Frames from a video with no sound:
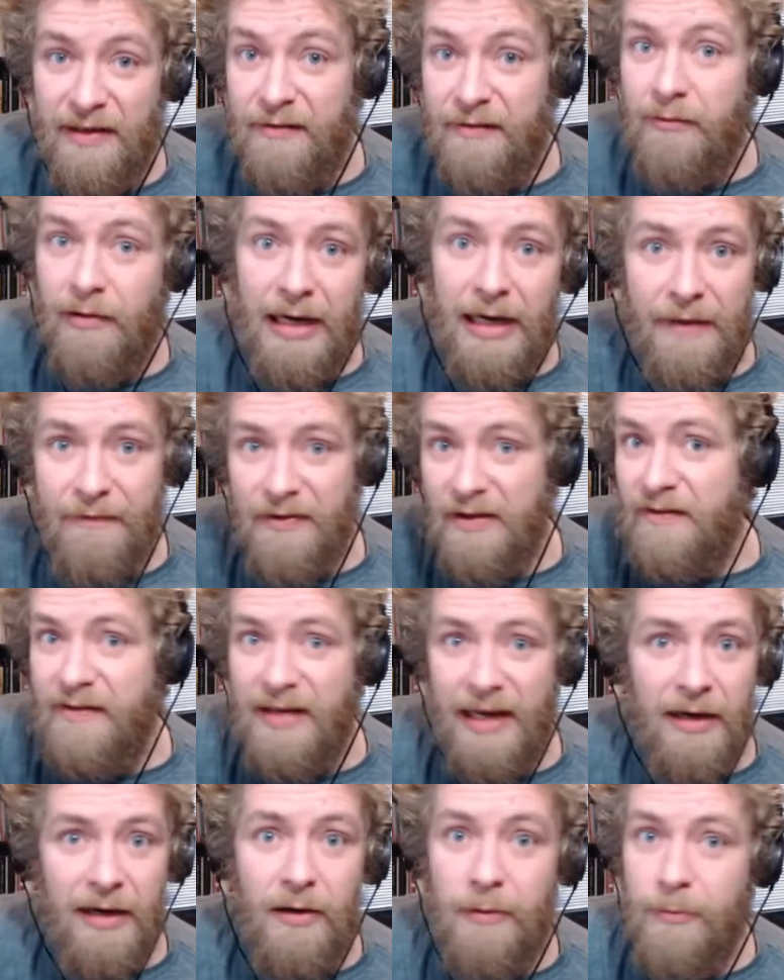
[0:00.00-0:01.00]
graph is
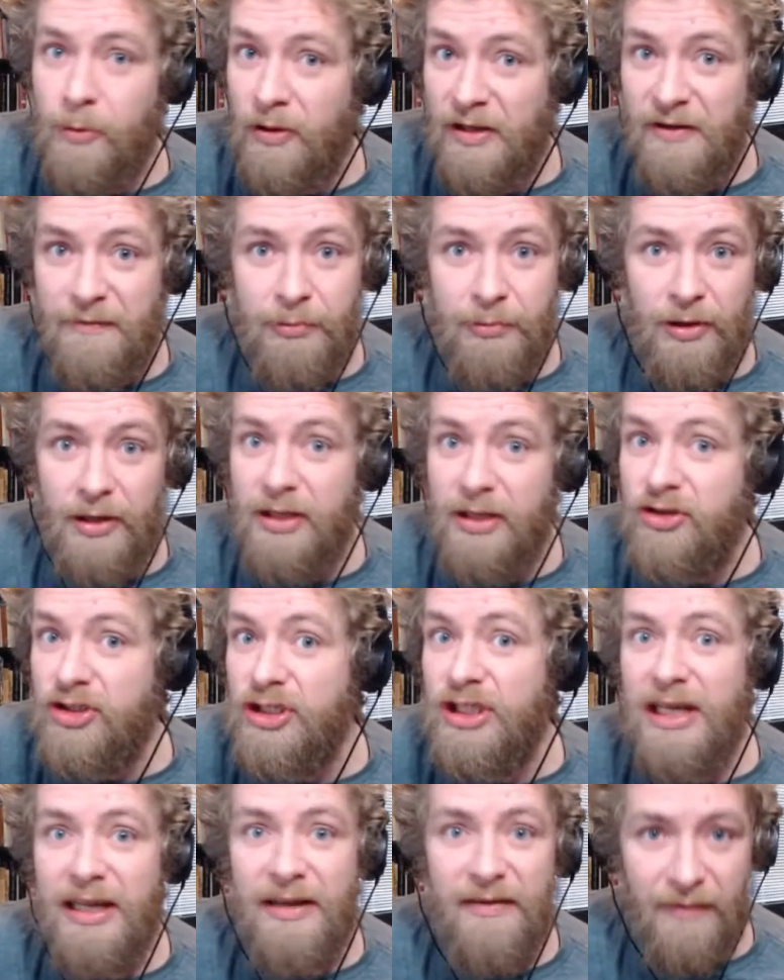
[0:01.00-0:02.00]
terrible. His
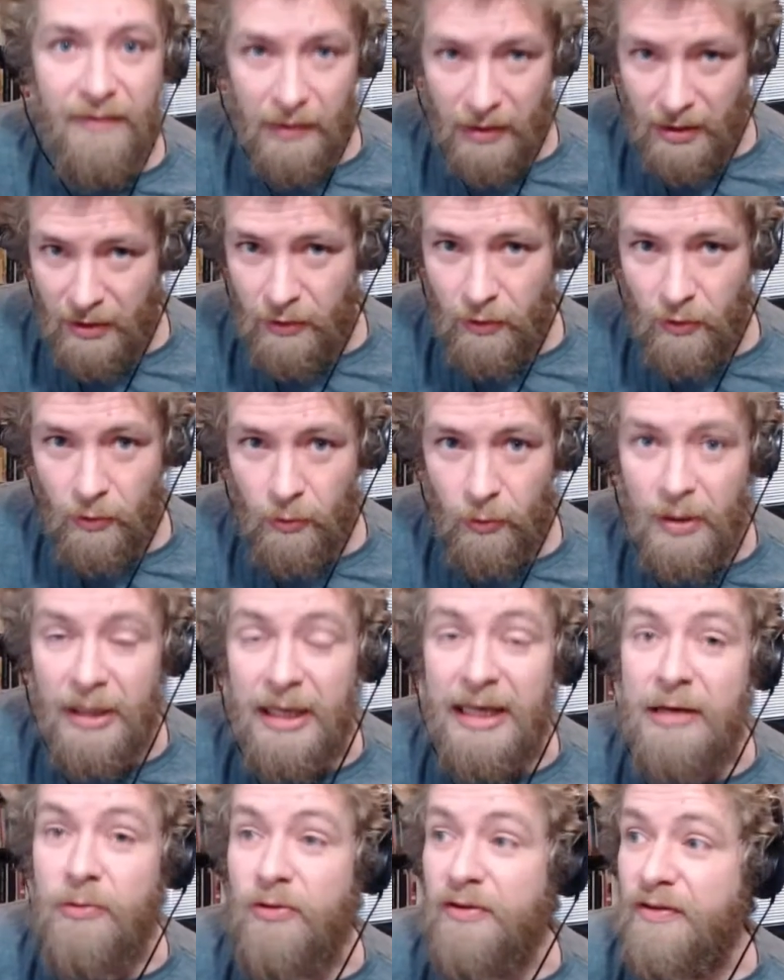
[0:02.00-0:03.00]
production is low.
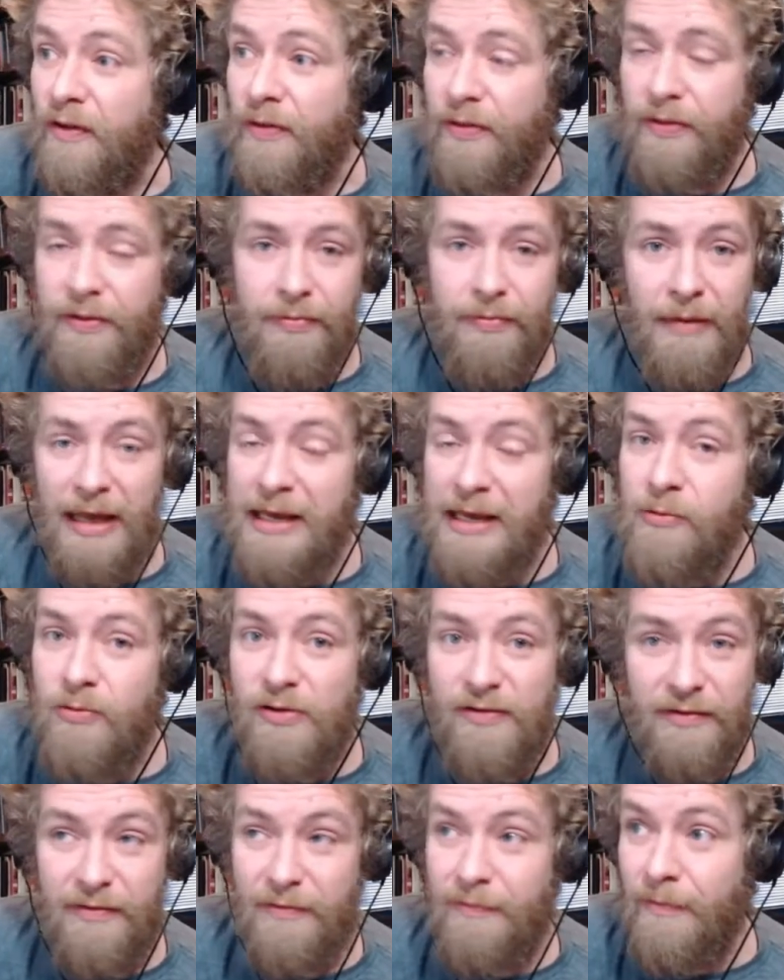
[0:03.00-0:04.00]
He was
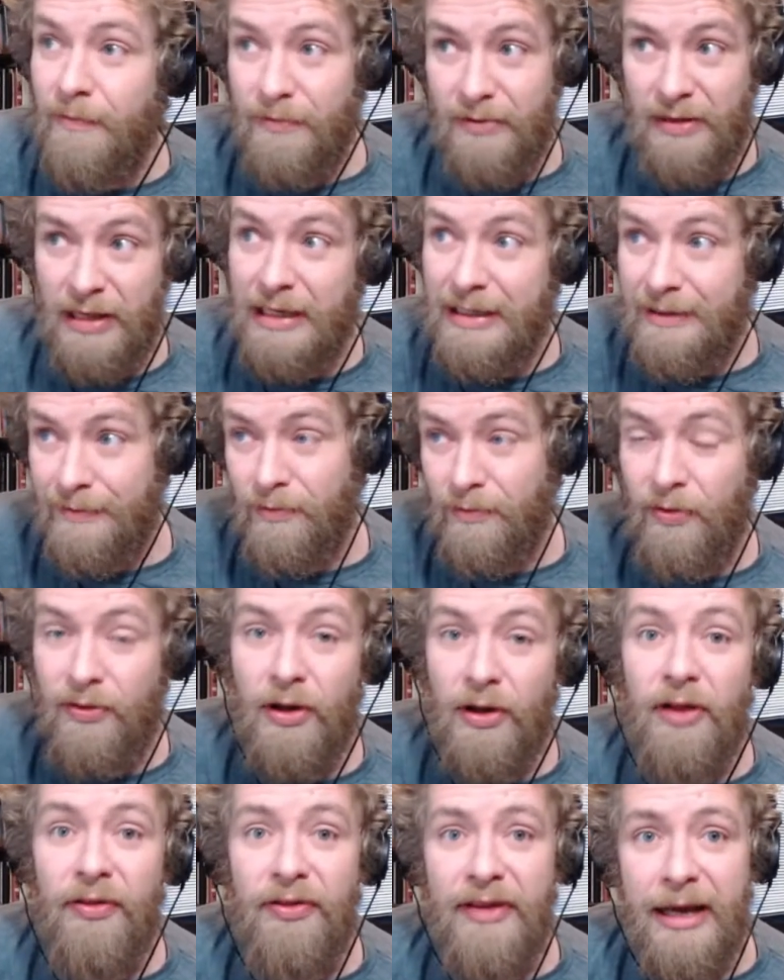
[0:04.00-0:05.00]
like
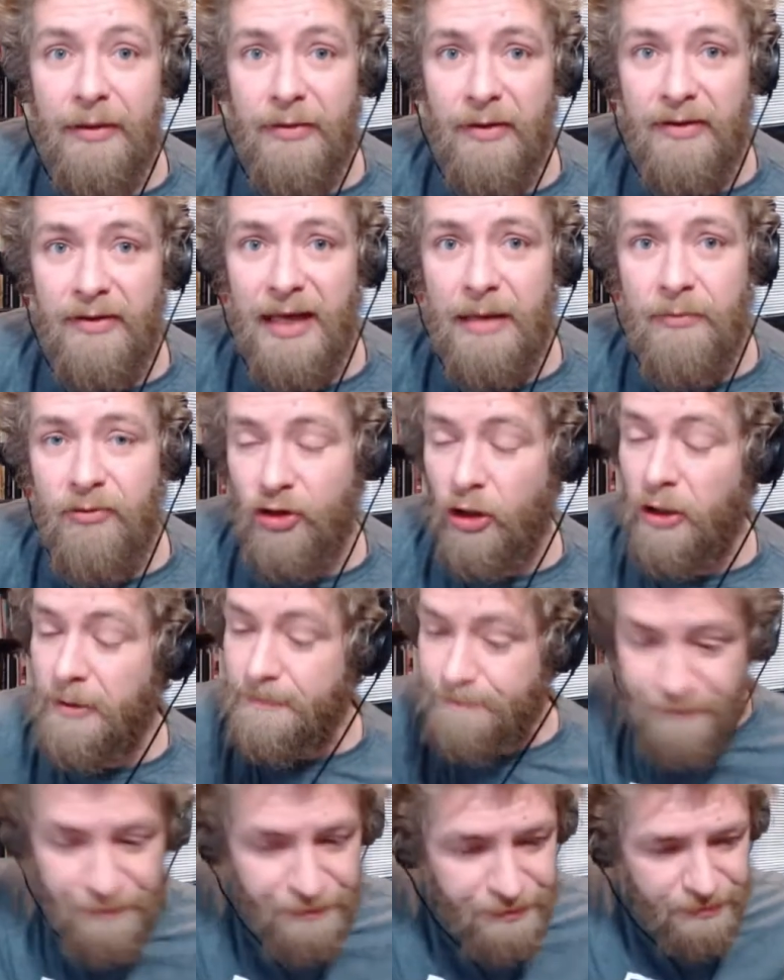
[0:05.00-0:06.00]
third down the depth chart.
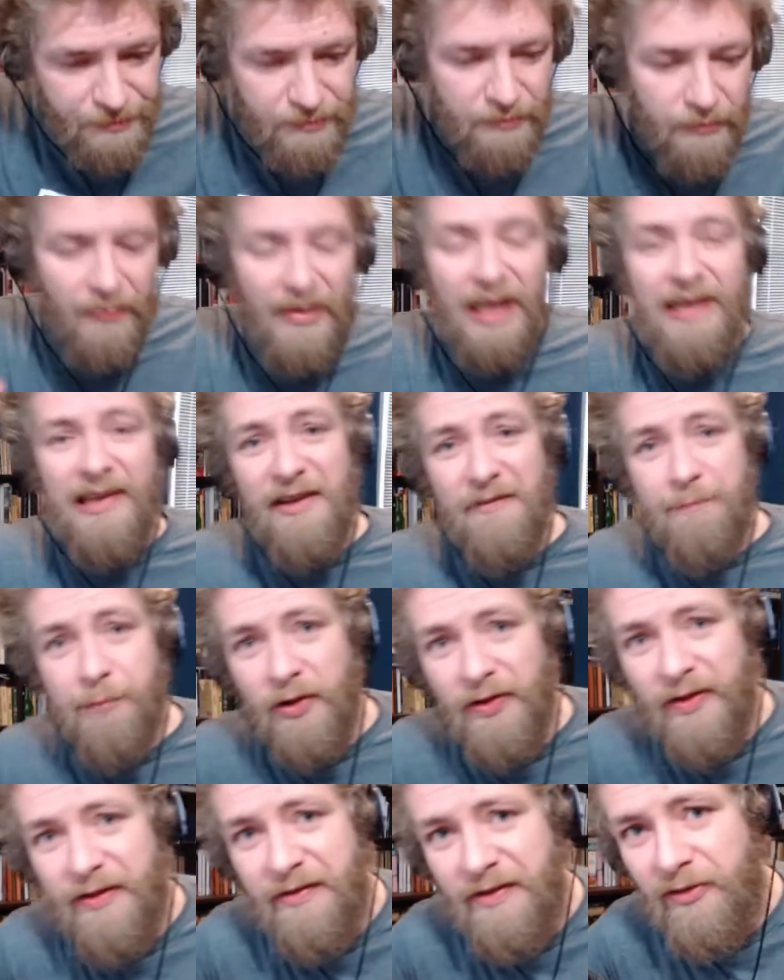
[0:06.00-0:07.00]
Let's
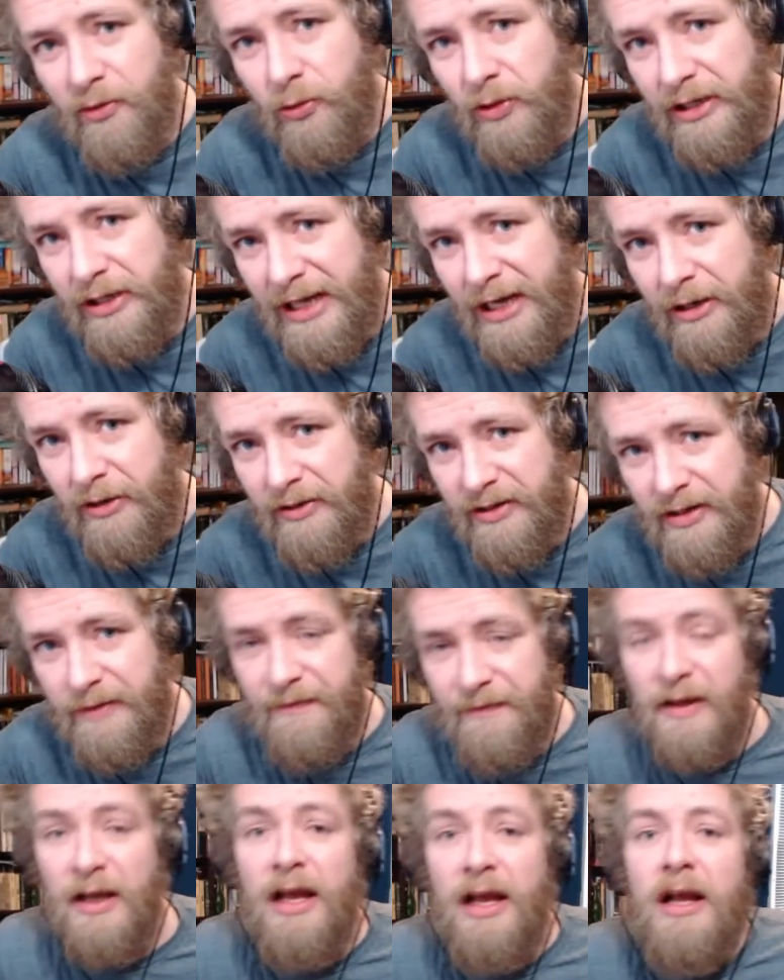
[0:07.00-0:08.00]
put this into a narrative.